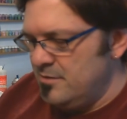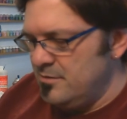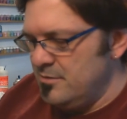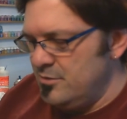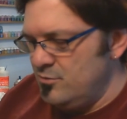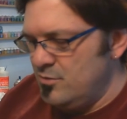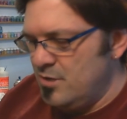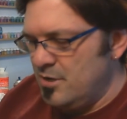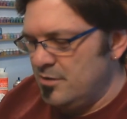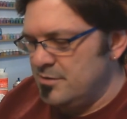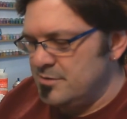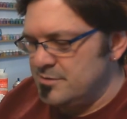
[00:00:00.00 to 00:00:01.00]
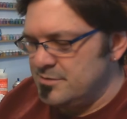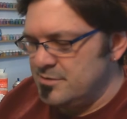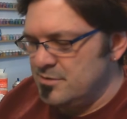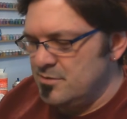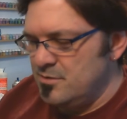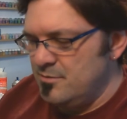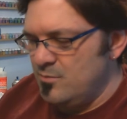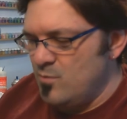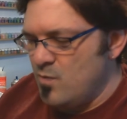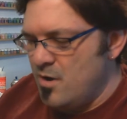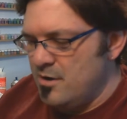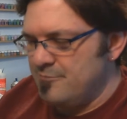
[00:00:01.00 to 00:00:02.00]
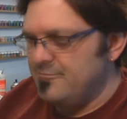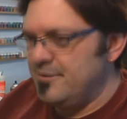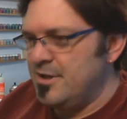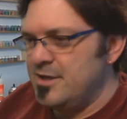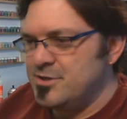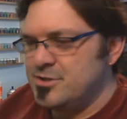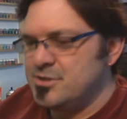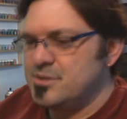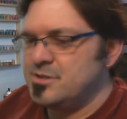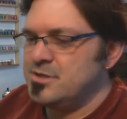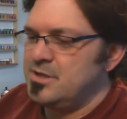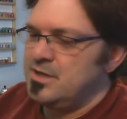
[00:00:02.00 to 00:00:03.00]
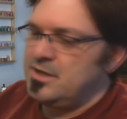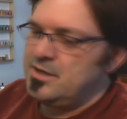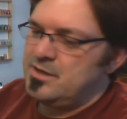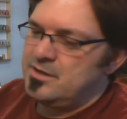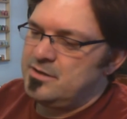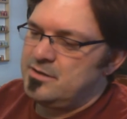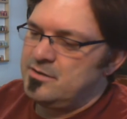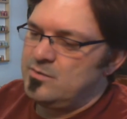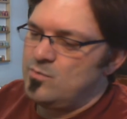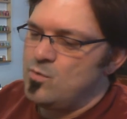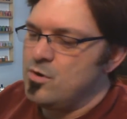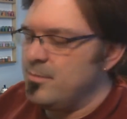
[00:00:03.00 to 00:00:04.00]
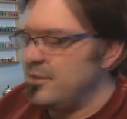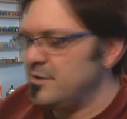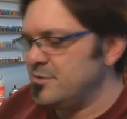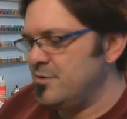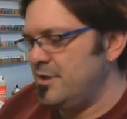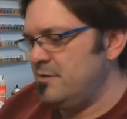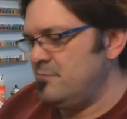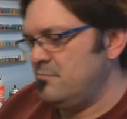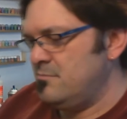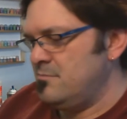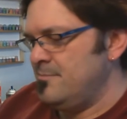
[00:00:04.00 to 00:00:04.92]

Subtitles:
the new colors, the Wog Flesh and Warboss Green,